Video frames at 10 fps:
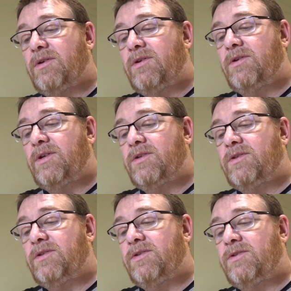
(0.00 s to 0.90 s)

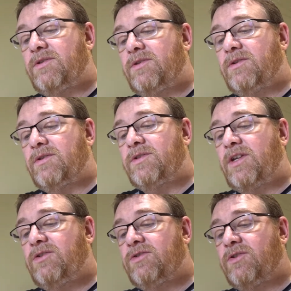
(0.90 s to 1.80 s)
continues
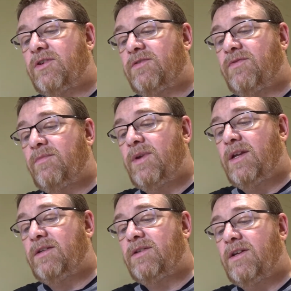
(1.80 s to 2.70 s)
to
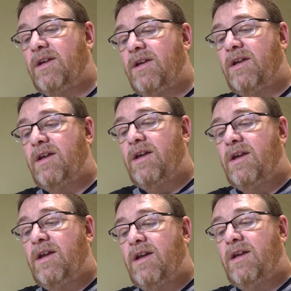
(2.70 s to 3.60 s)
ferment
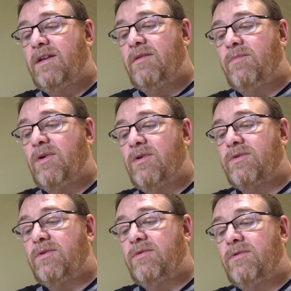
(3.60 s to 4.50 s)
in the
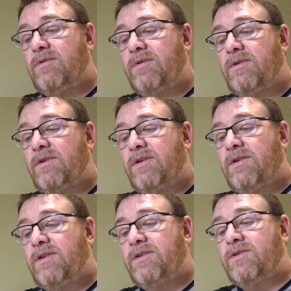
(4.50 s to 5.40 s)
bottle.
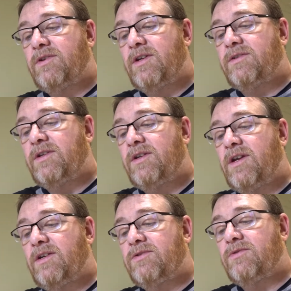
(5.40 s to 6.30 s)
This creates a
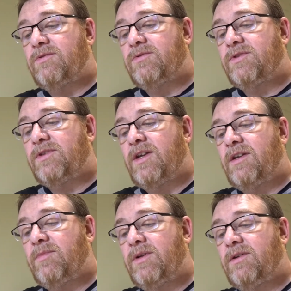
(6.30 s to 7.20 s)
natural
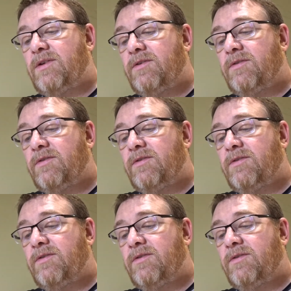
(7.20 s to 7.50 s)
sediment